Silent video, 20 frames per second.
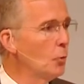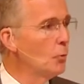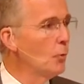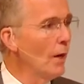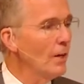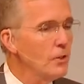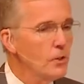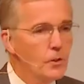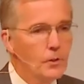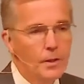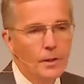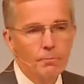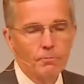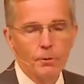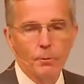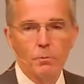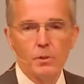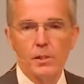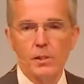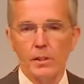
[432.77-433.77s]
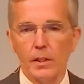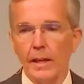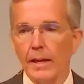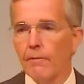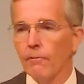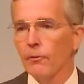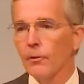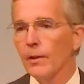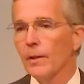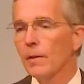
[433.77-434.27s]
who rescued them from
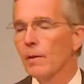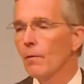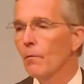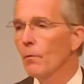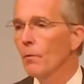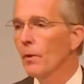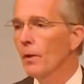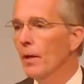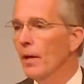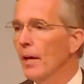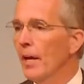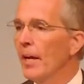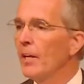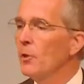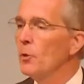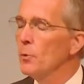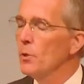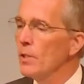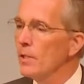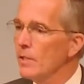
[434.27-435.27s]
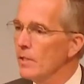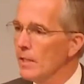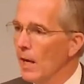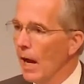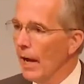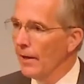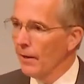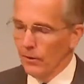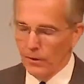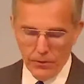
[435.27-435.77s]
slavery, and who
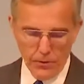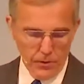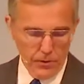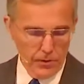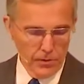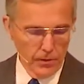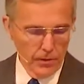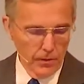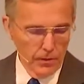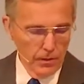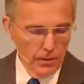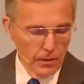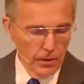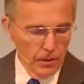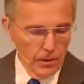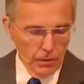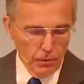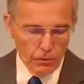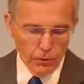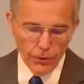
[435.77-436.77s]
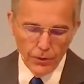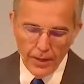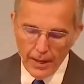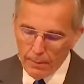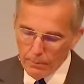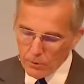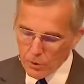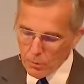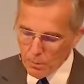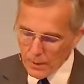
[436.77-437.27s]
desires for
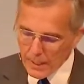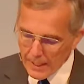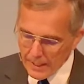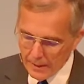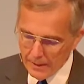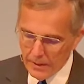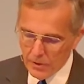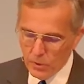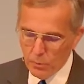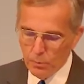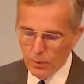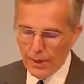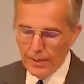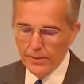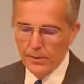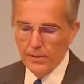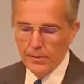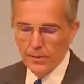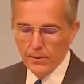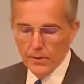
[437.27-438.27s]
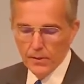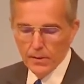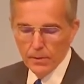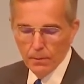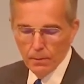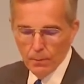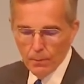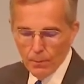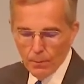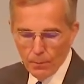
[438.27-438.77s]
them to be in his
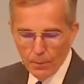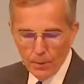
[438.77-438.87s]
presence.